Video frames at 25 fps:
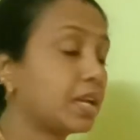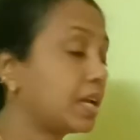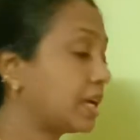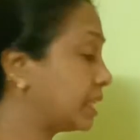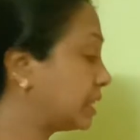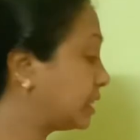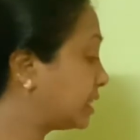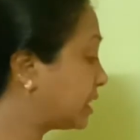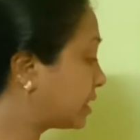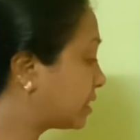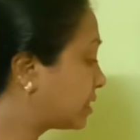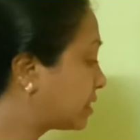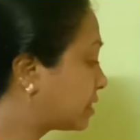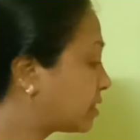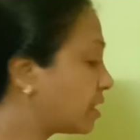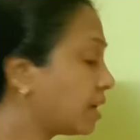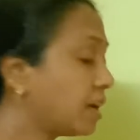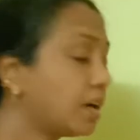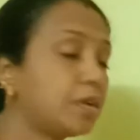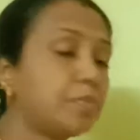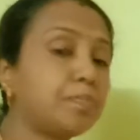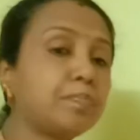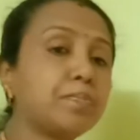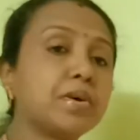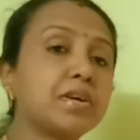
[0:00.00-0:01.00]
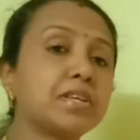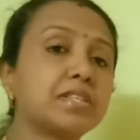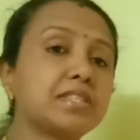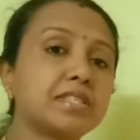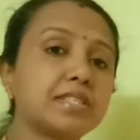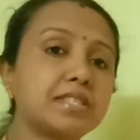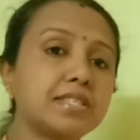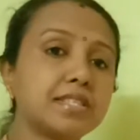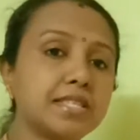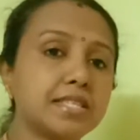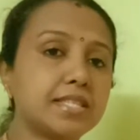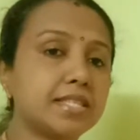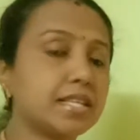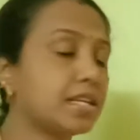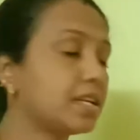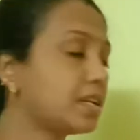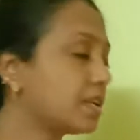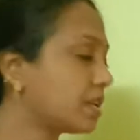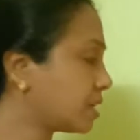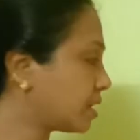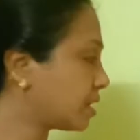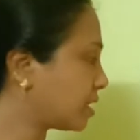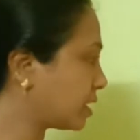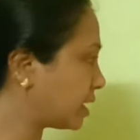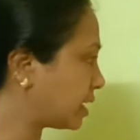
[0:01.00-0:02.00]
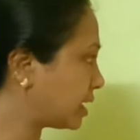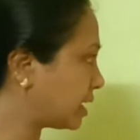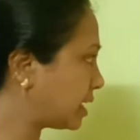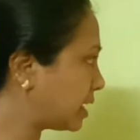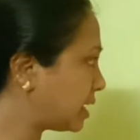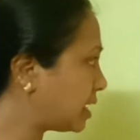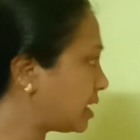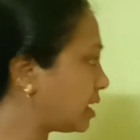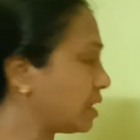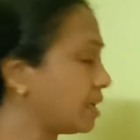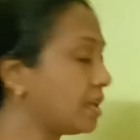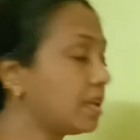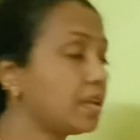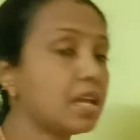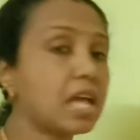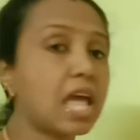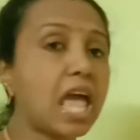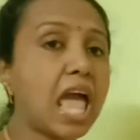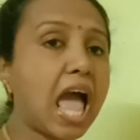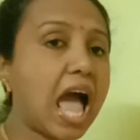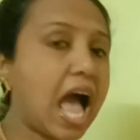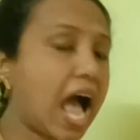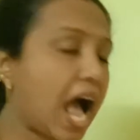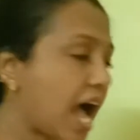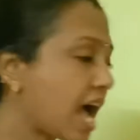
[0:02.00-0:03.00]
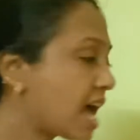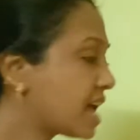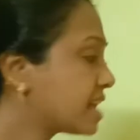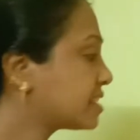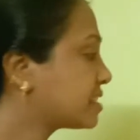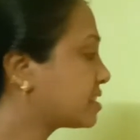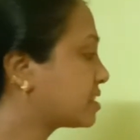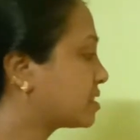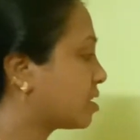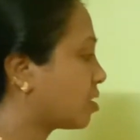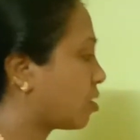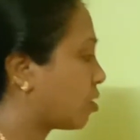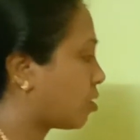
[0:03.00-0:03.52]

the third person singular he, has the